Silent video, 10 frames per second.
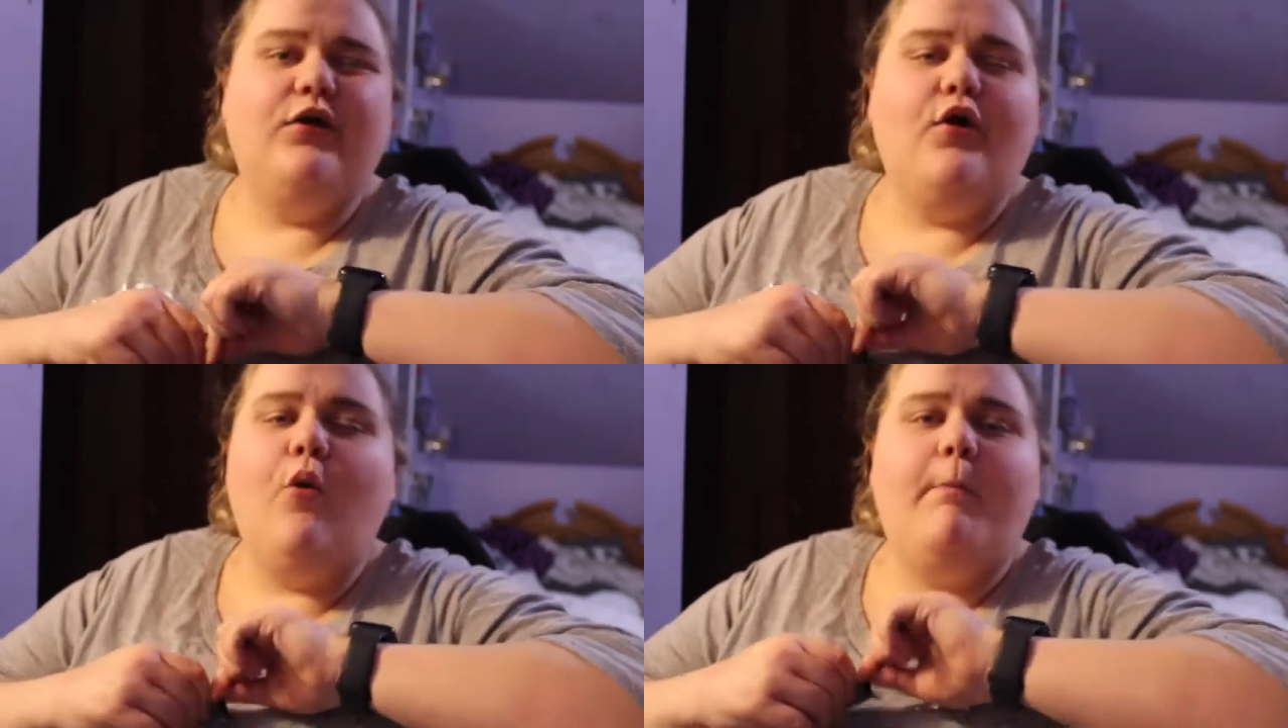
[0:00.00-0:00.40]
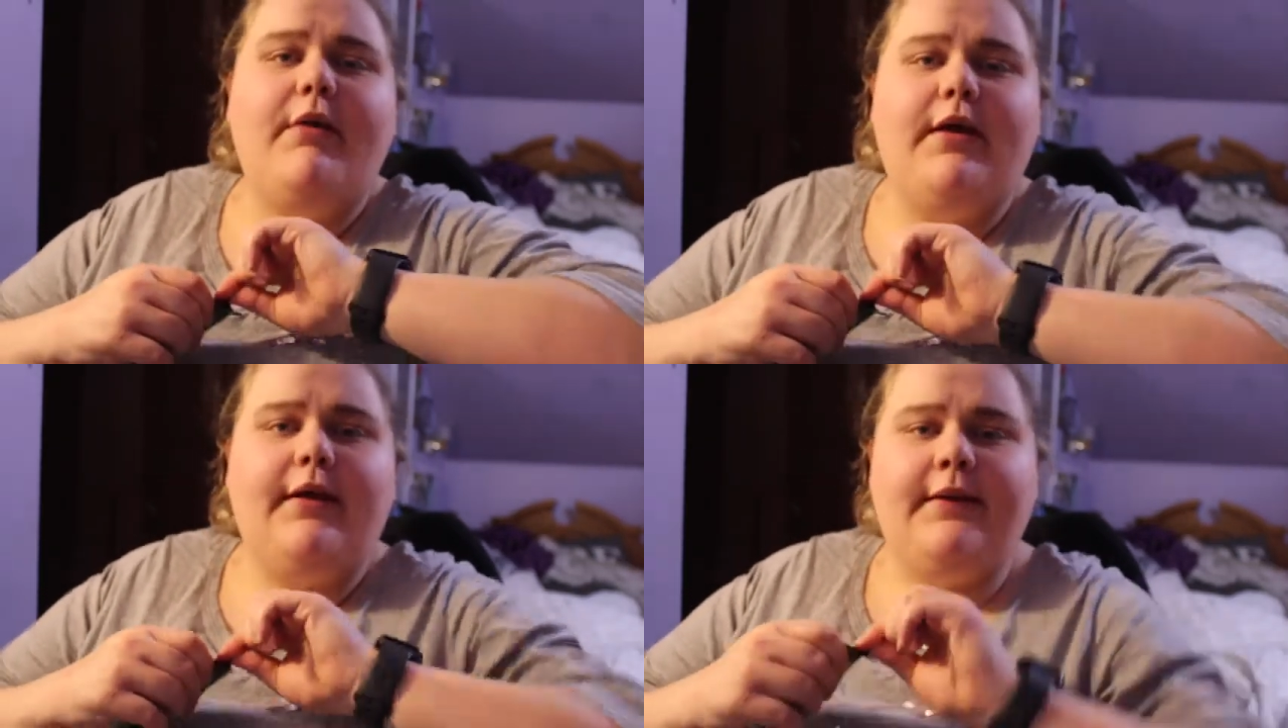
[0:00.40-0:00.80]
it
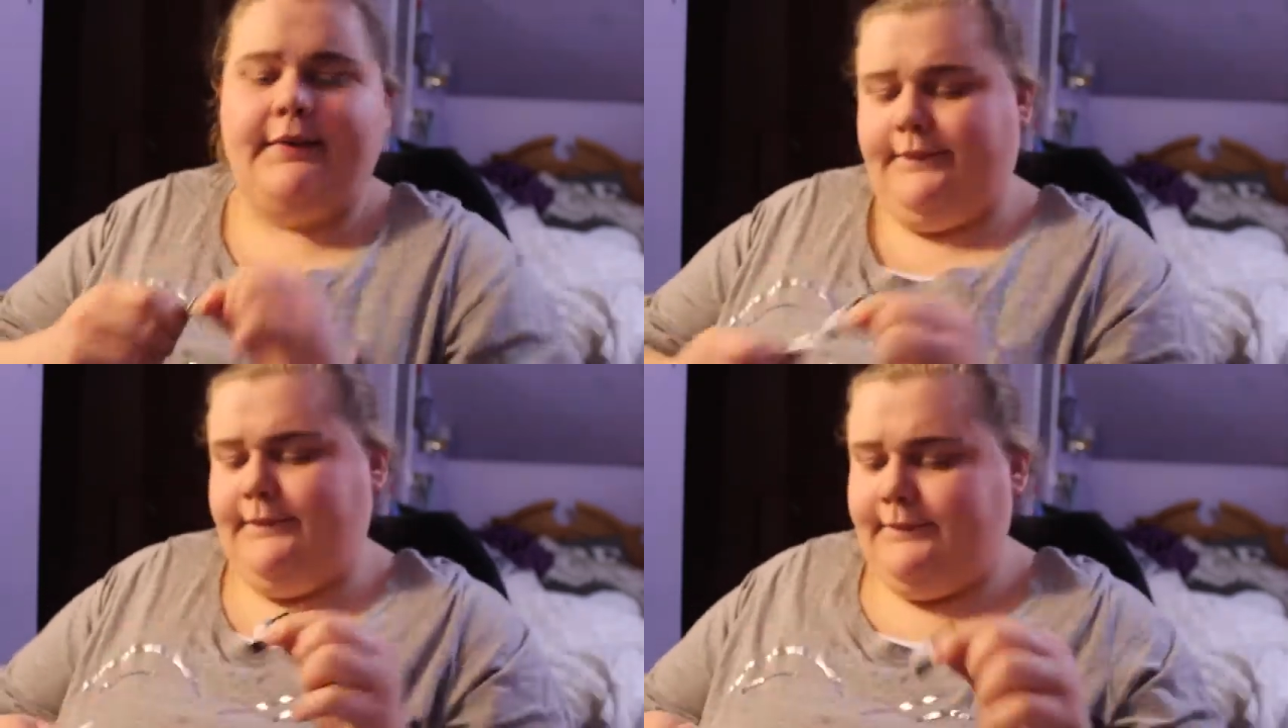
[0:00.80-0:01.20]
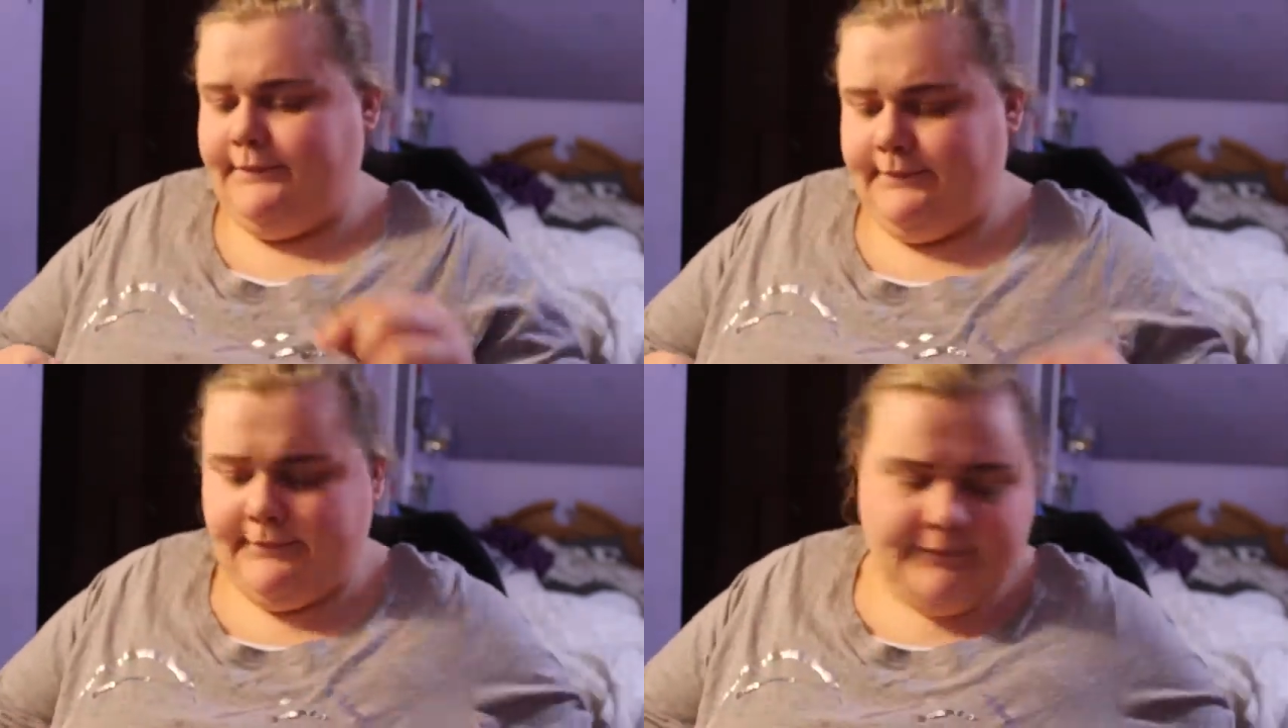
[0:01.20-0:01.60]
open.
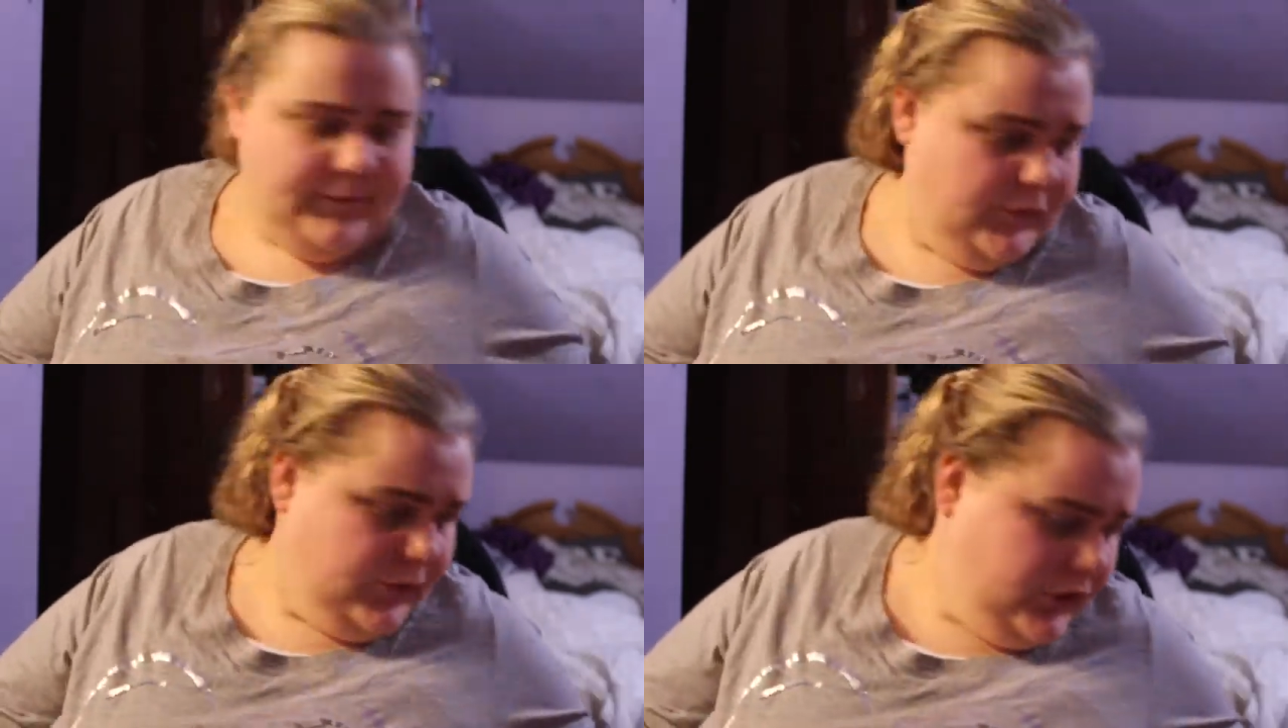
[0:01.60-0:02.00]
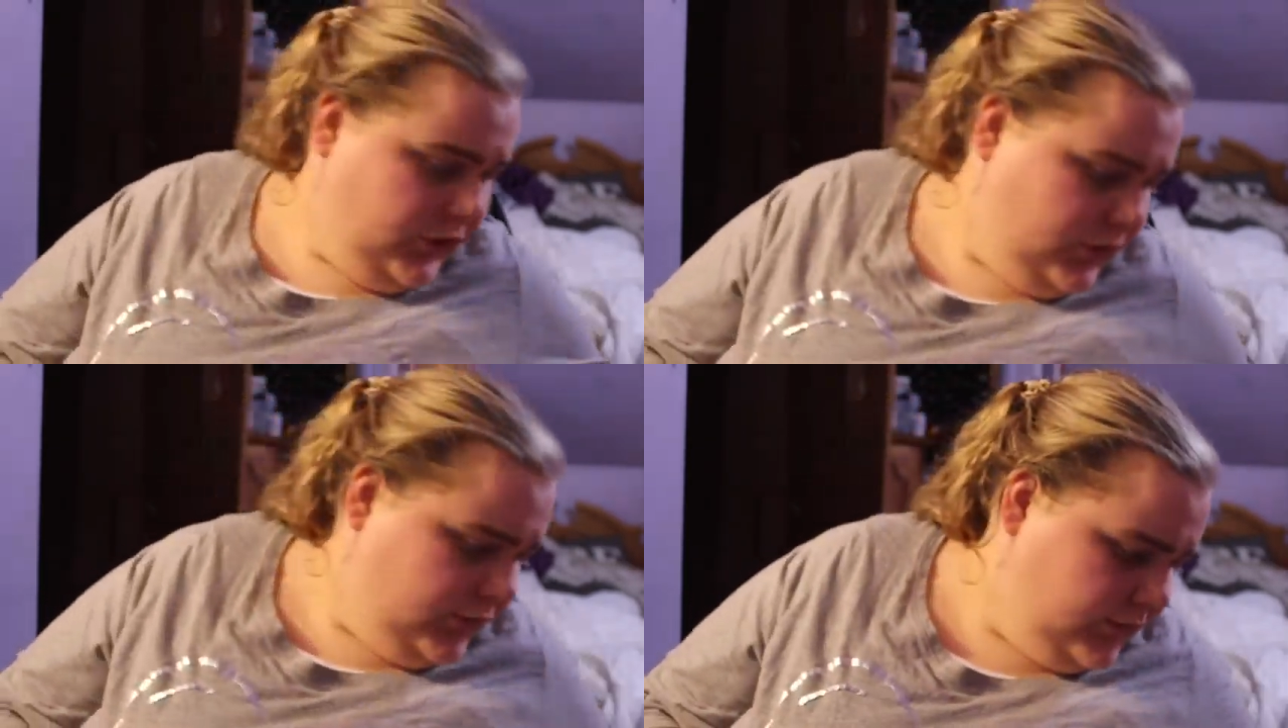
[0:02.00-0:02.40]
There we
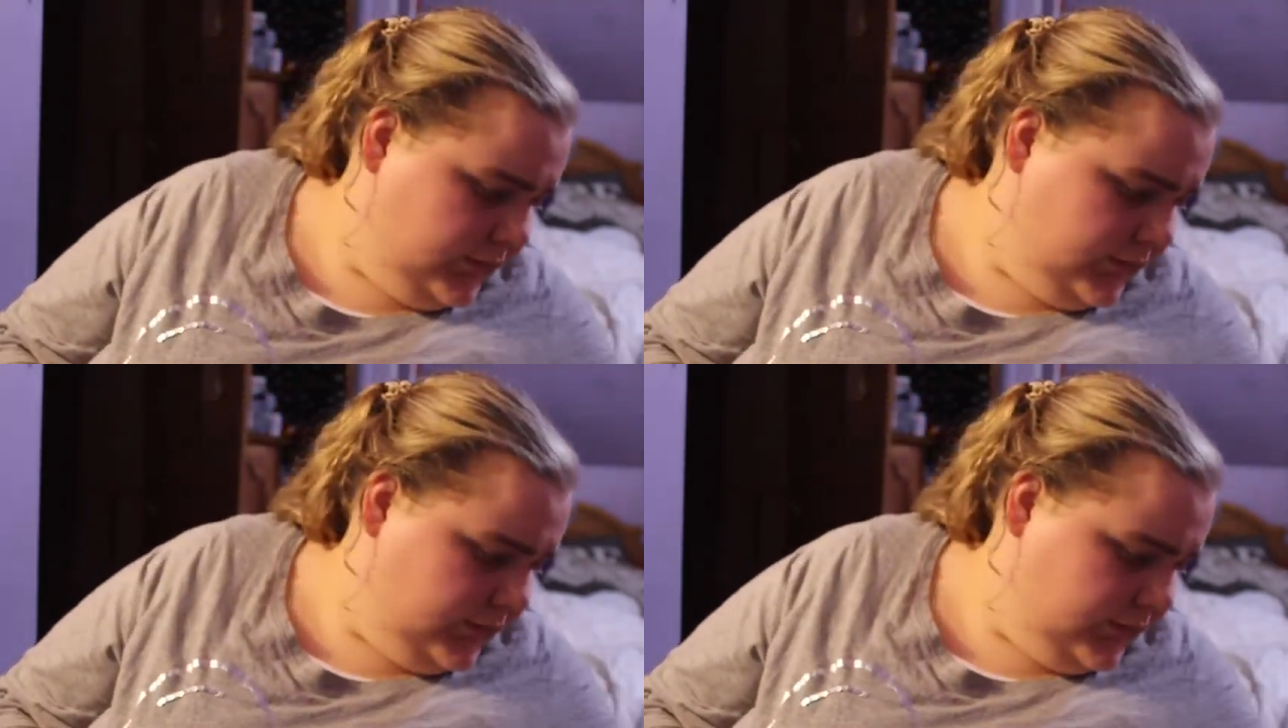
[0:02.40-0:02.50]
go.